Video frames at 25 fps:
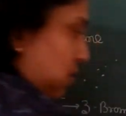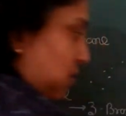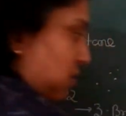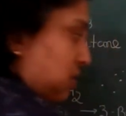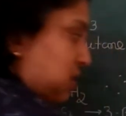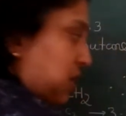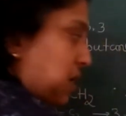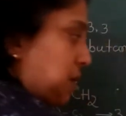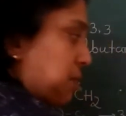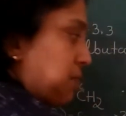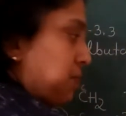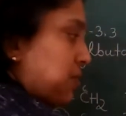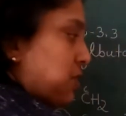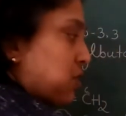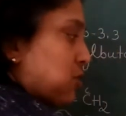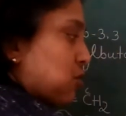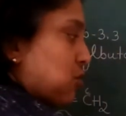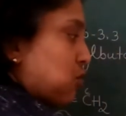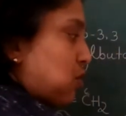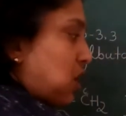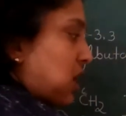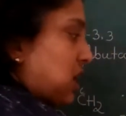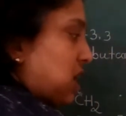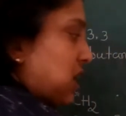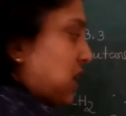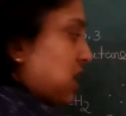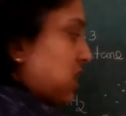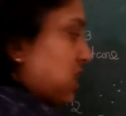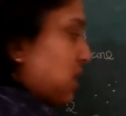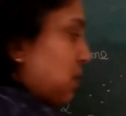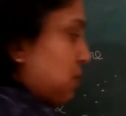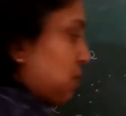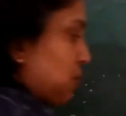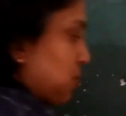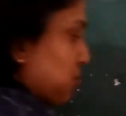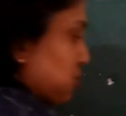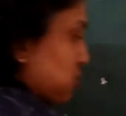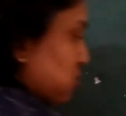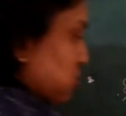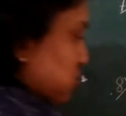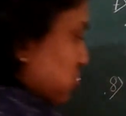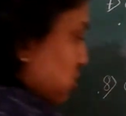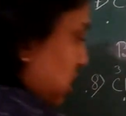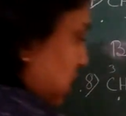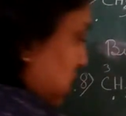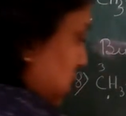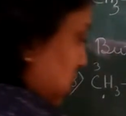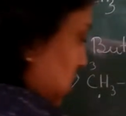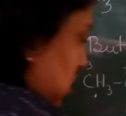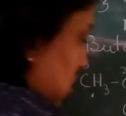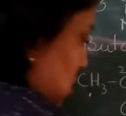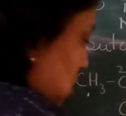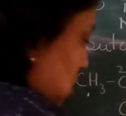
Okay. So what are the position?